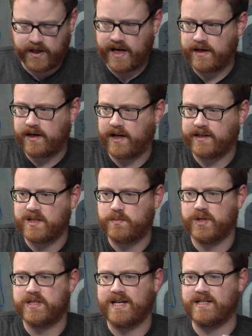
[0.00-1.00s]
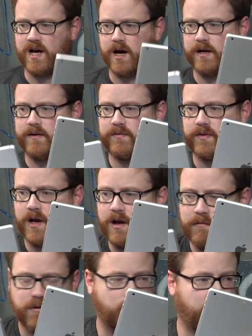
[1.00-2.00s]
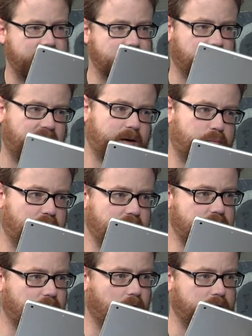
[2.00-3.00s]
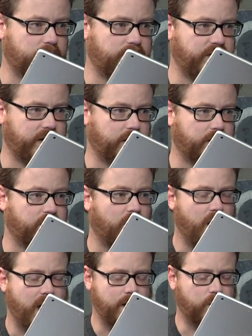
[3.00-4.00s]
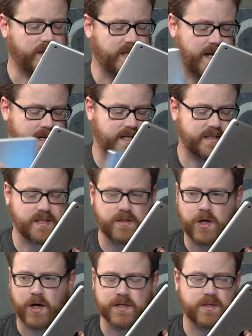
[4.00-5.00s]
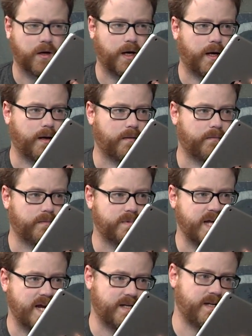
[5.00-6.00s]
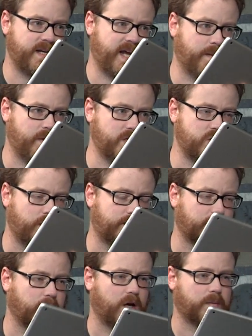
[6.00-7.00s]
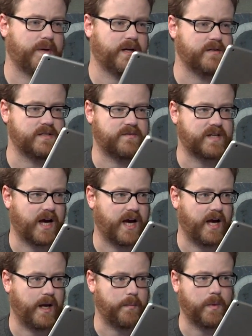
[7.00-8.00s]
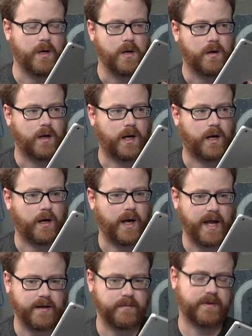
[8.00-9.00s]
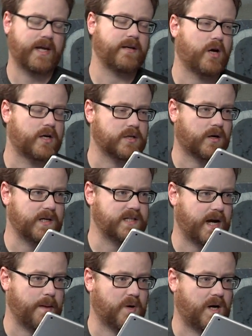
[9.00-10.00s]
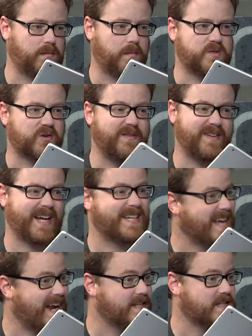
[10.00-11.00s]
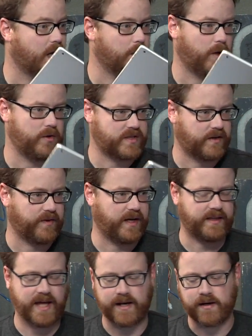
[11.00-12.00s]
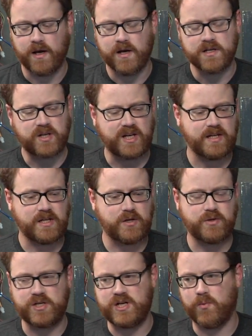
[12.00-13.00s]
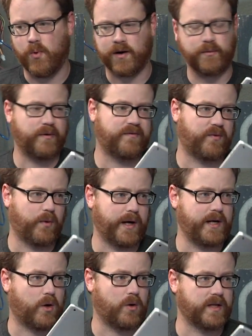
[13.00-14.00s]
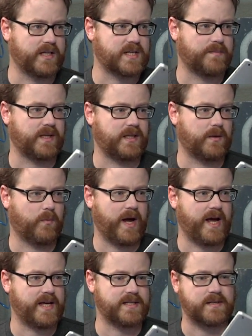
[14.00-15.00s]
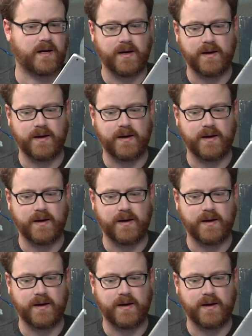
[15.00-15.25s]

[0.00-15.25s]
one-handed like this puts a ton of, requires a lot of pressure on your fingers. And what that does is cause uh, tendon damage over long periods of time uh, and can cause R S I problems or even like tennis elbow, stuff like that. So you, you want to avoid holding something that weighs,